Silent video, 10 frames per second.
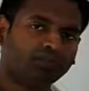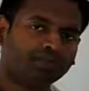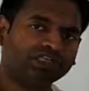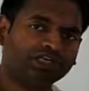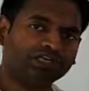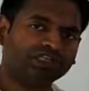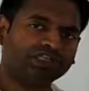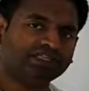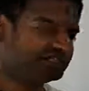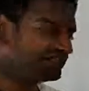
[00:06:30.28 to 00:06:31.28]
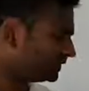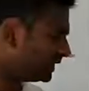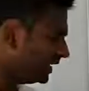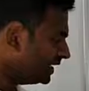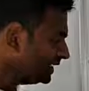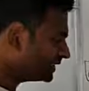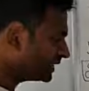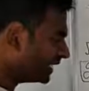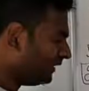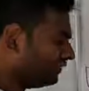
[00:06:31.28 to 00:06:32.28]
potential energy is this? Is
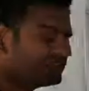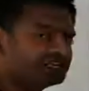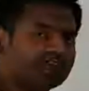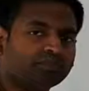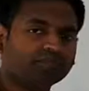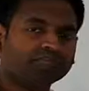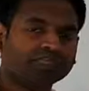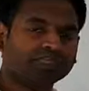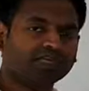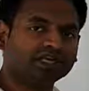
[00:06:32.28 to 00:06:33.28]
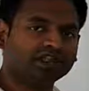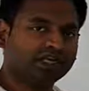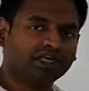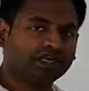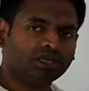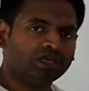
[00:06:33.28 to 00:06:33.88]
it gravitational potential energy?